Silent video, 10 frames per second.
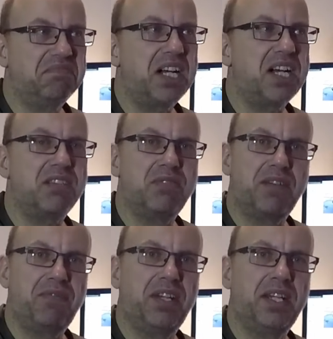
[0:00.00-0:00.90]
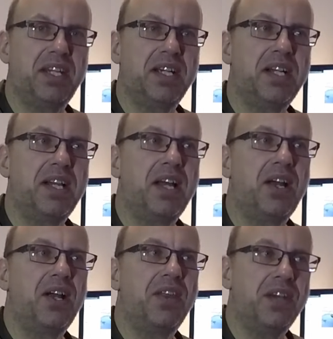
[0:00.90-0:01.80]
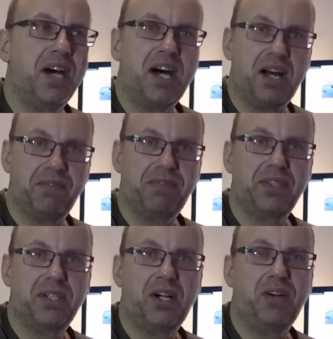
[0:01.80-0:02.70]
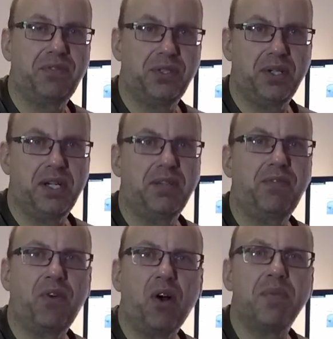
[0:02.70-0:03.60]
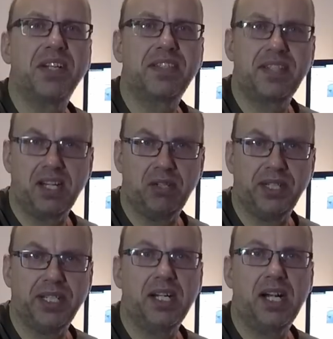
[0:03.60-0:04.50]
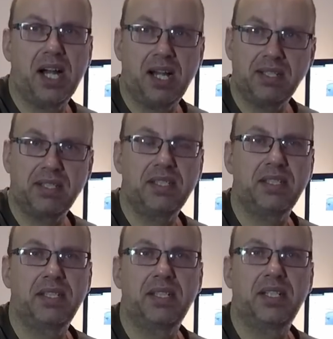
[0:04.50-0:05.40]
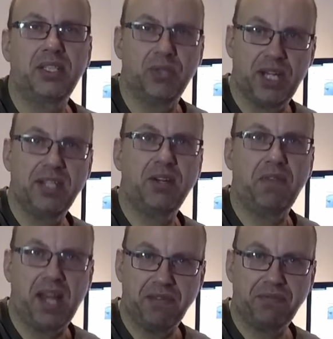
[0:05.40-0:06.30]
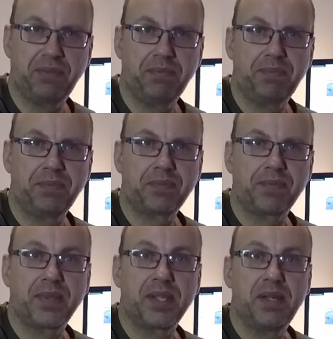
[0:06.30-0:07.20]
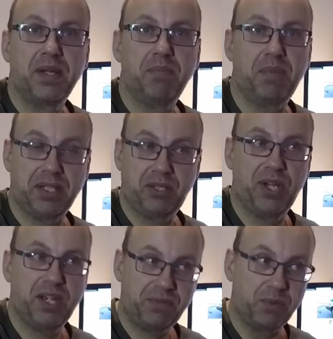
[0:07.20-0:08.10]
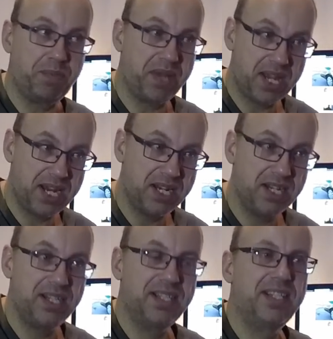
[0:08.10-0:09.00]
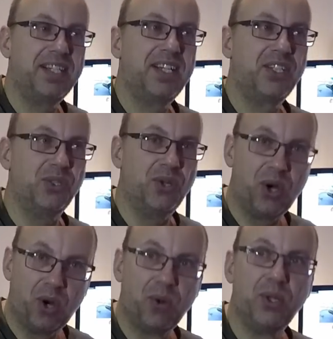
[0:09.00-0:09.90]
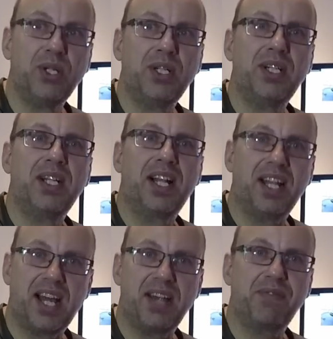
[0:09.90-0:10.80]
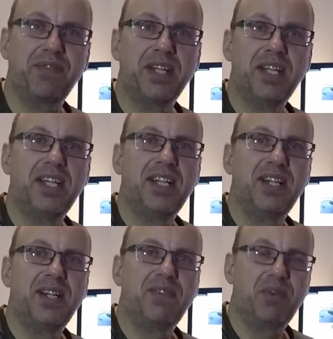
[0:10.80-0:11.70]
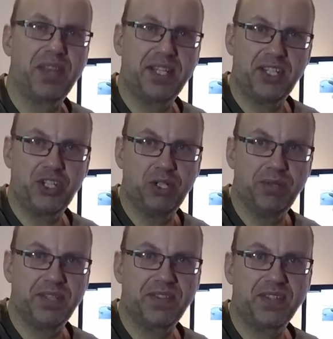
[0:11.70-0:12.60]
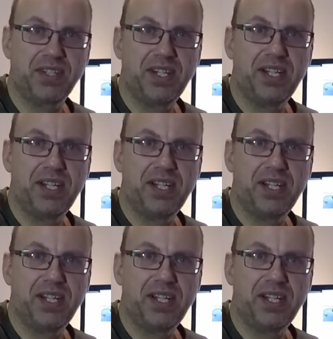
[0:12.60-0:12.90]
roughly the half of your former salary until your end of life. But you have to pay your whole life for that insurance.